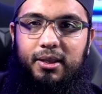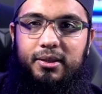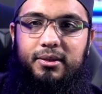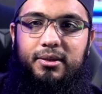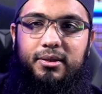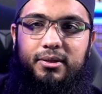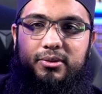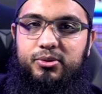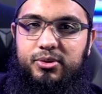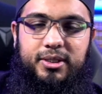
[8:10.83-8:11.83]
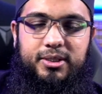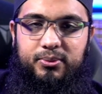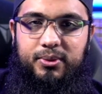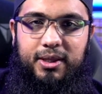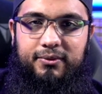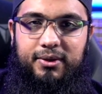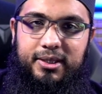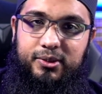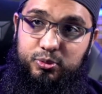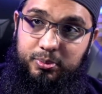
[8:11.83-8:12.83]
and uh, to trade and whatever
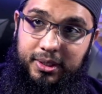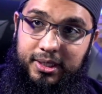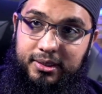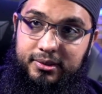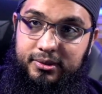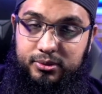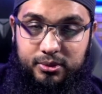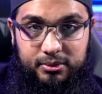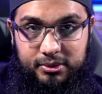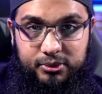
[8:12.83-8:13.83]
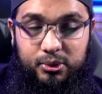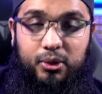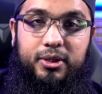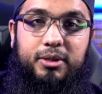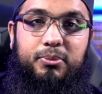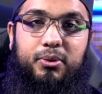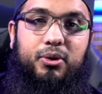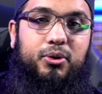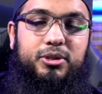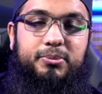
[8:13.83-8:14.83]
and he was bringing the, the stock he
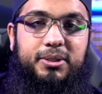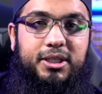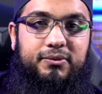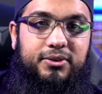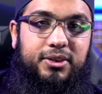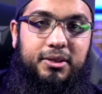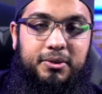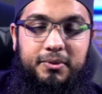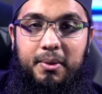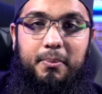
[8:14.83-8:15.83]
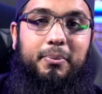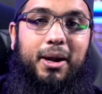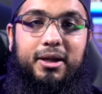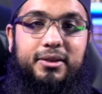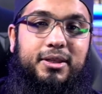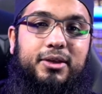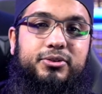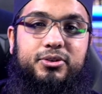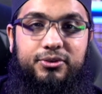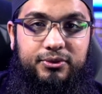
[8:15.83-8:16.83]
bought all the money everything back
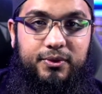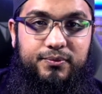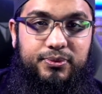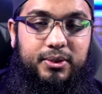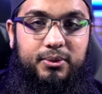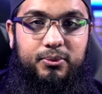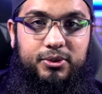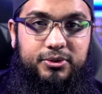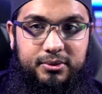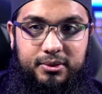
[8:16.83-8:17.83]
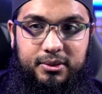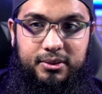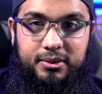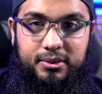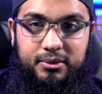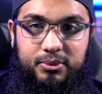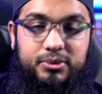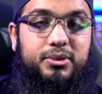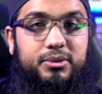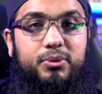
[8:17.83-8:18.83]
that stuff was uh,
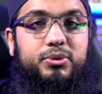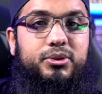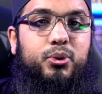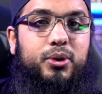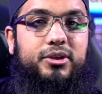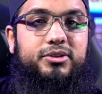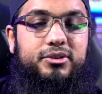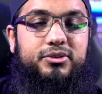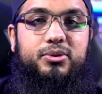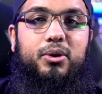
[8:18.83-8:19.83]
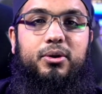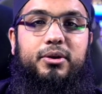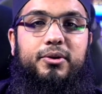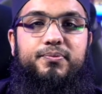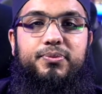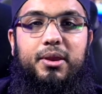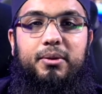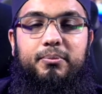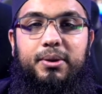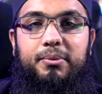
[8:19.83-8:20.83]
was it, it was Quraysh's stock
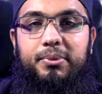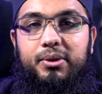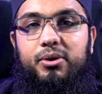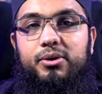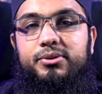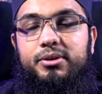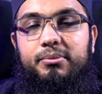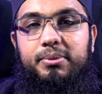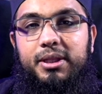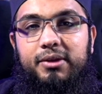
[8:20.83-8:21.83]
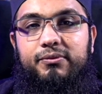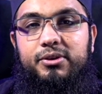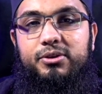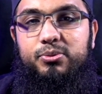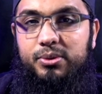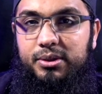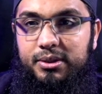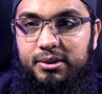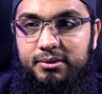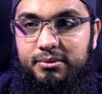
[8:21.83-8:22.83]
but because the believers
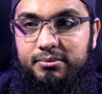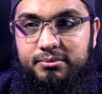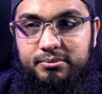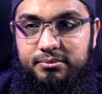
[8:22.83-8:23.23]
were